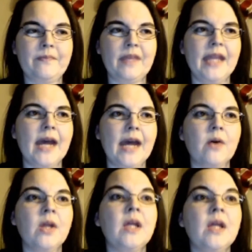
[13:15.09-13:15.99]

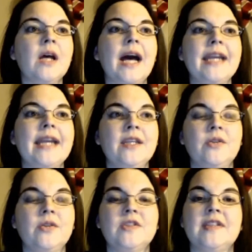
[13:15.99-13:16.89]
Now, I
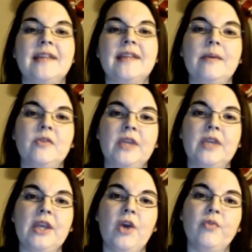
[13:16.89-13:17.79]
noticed as I was
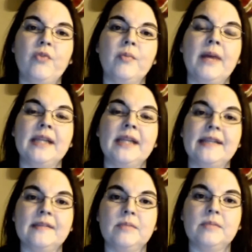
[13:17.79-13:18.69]
looking over my
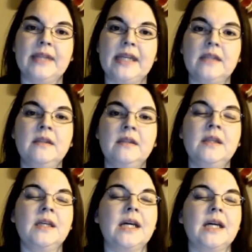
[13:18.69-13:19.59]
lesson plan
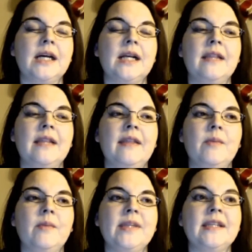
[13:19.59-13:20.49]
that
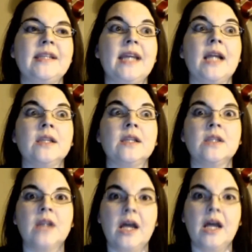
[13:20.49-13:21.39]
we did a
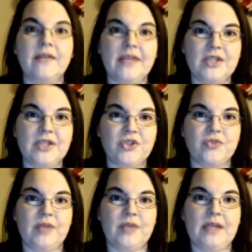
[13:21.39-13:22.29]
lot of
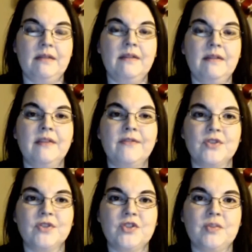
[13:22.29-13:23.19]
history the
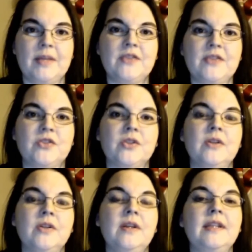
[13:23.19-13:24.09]
first semester.
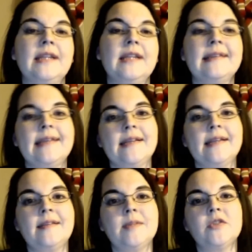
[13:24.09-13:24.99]
Now, this second
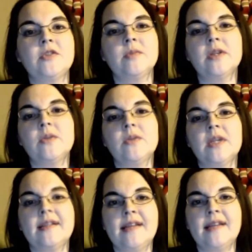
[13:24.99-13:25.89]
semester, we're going to do a
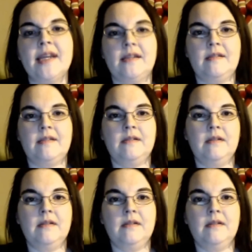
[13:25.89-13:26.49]
lot of science.